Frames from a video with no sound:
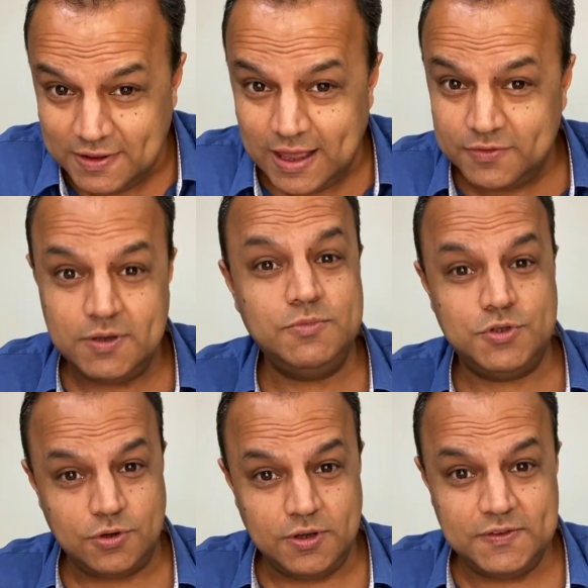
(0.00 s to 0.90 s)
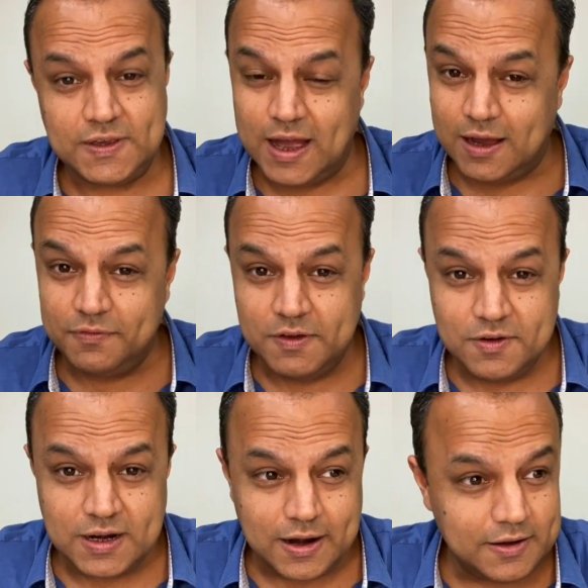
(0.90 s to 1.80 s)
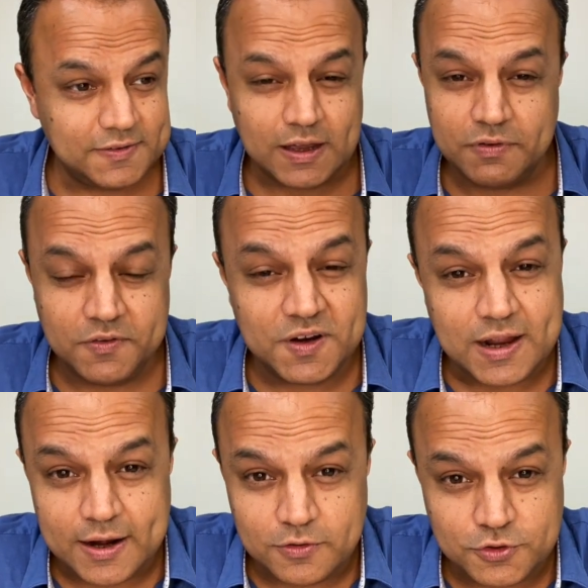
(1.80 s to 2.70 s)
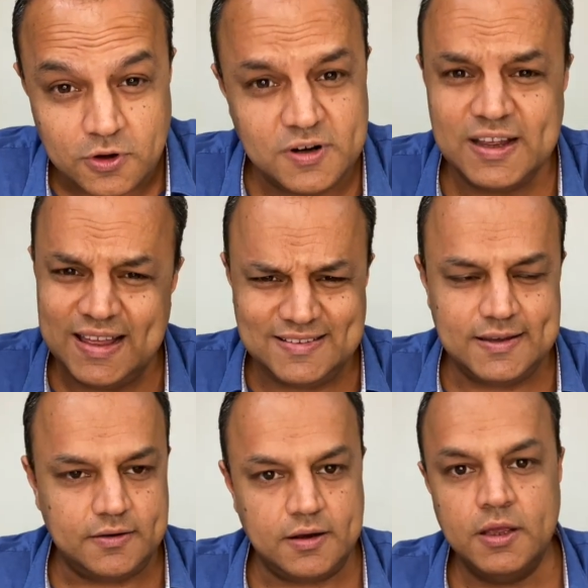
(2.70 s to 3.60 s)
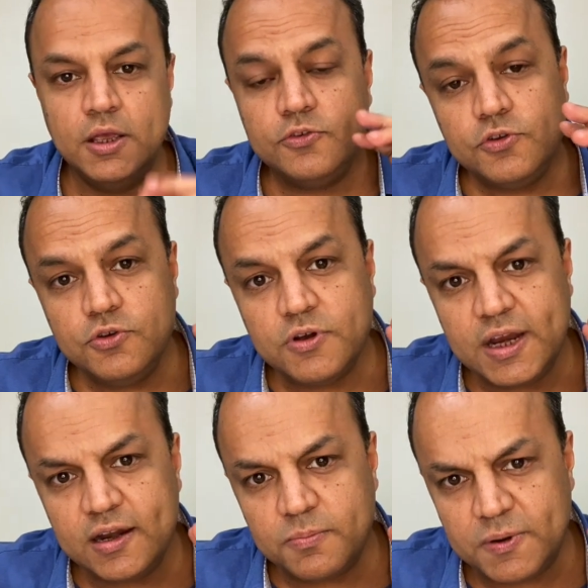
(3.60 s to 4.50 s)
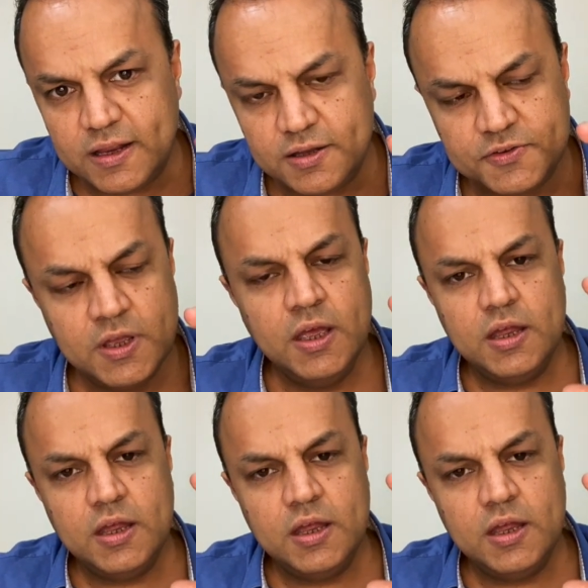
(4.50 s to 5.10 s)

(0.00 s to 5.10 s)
We have some choice, our favorite artist, our favorite kind of genre, etc. So you create a playlist.